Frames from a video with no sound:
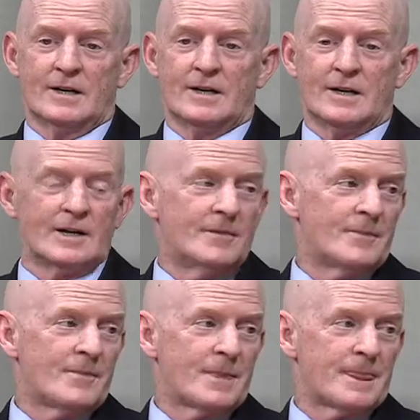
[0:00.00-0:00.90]
Uh, well, and,
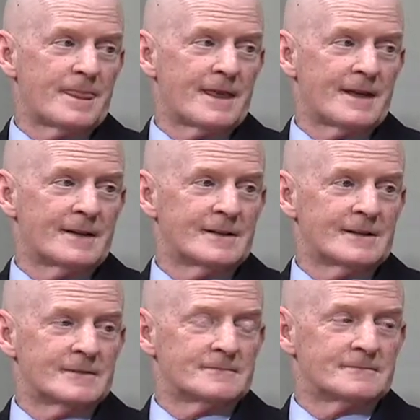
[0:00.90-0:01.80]
and the other thing is,
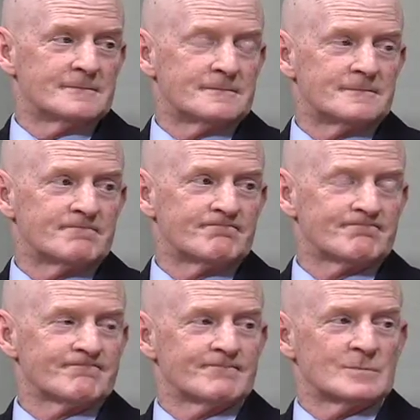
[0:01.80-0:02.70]
gross national
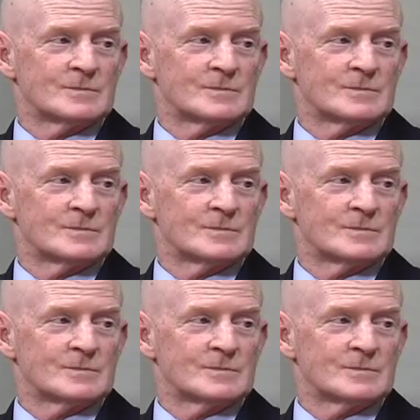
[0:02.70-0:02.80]
product is a